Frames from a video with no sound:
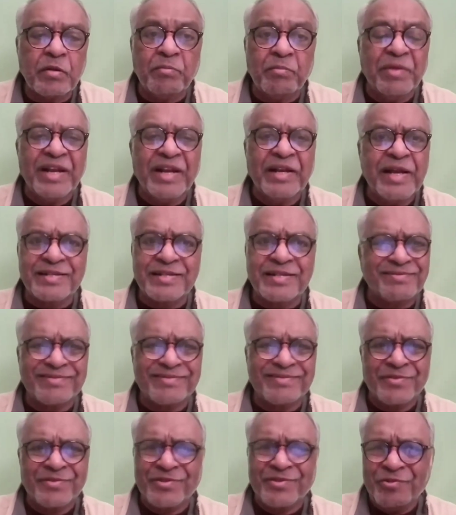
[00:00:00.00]
Bill Gates
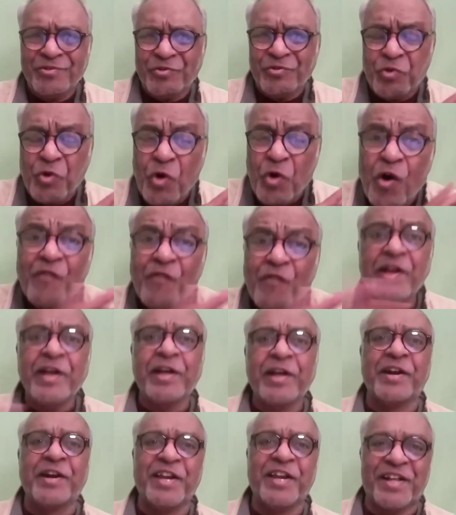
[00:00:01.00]
comes
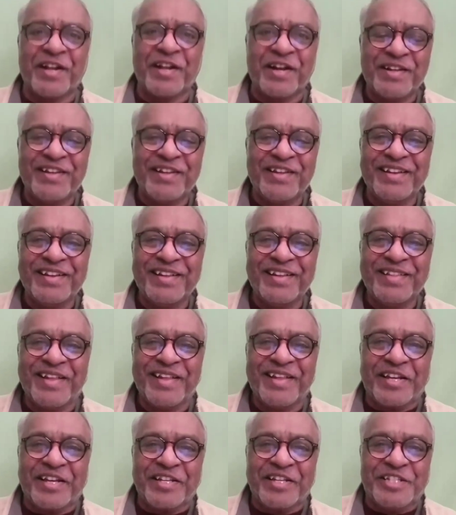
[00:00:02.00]
nowhere near
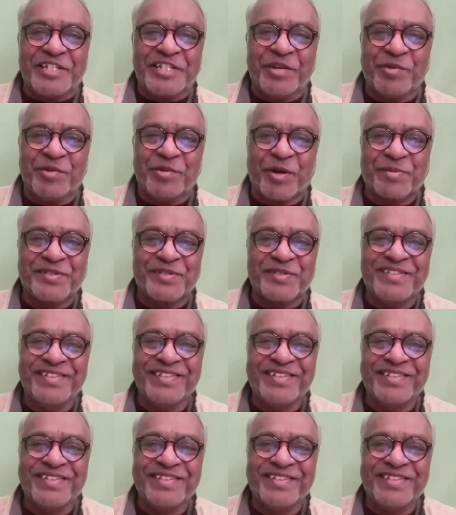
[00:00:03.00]
that is Steve Jobs.